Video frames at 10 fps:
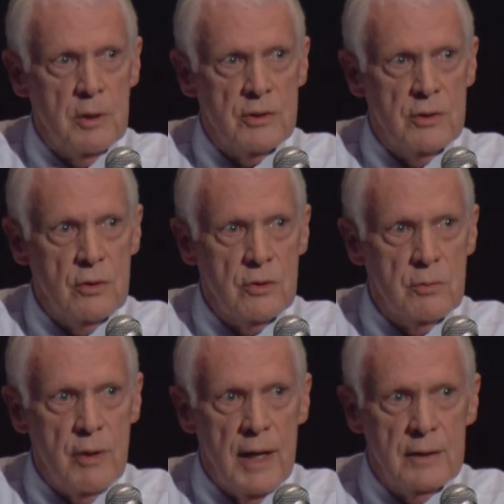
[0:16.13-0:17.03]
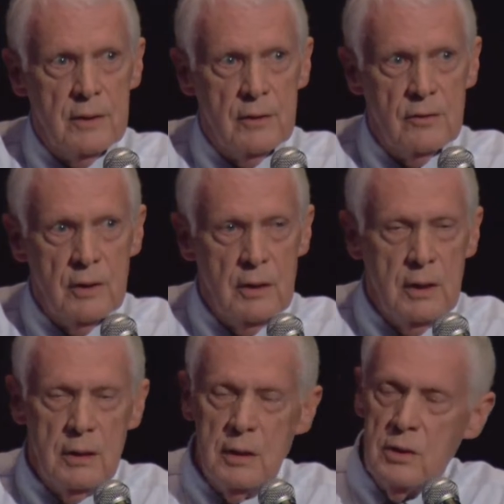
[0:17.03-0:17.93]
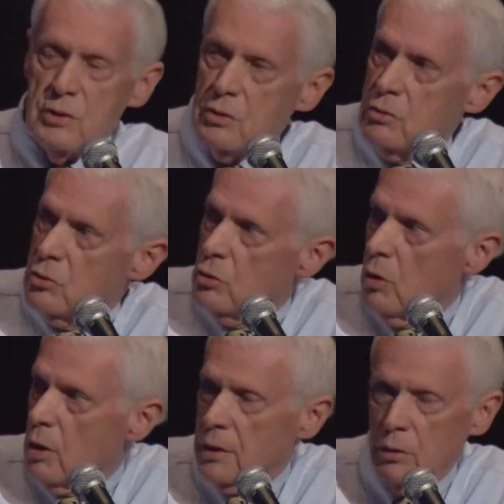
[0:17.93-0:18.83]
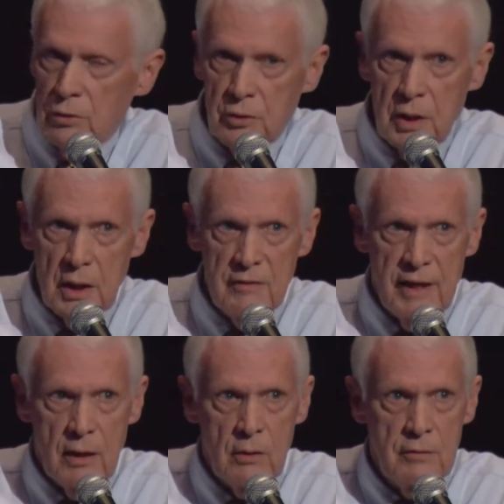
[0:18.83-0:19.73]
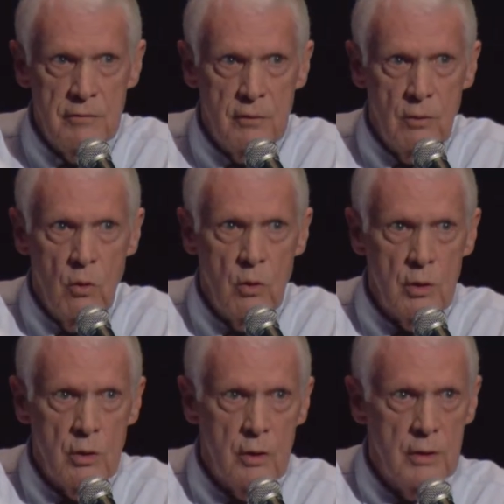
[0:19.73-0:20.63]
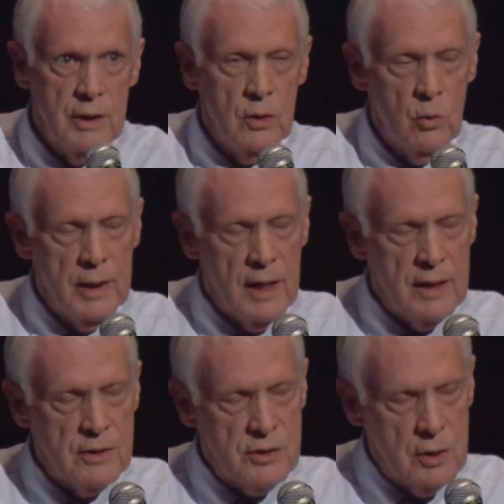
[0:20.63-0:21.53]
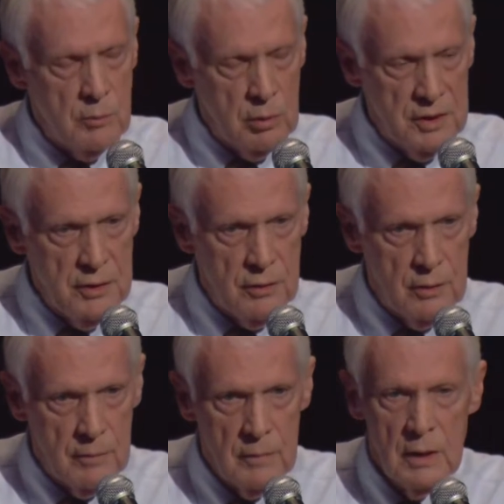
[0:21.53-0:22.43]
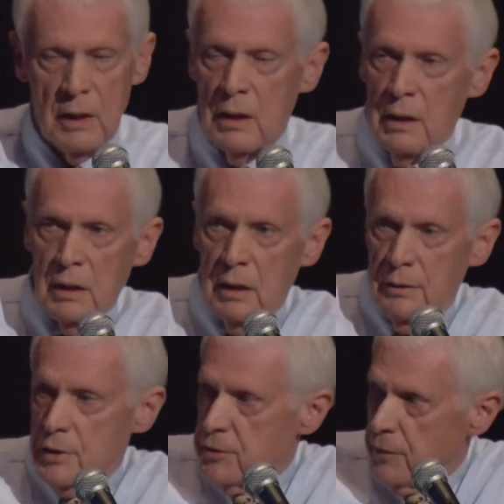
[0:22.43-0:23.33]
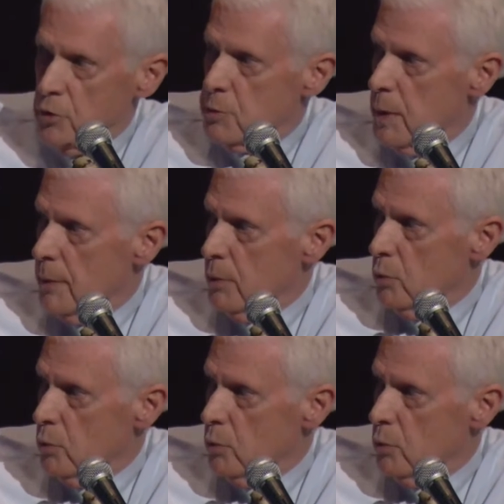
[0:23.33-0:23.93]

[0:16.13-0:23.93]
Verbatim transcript: plus years of practice, and, and these two articles are kind of out of order in the way I stumbled into them. This first paper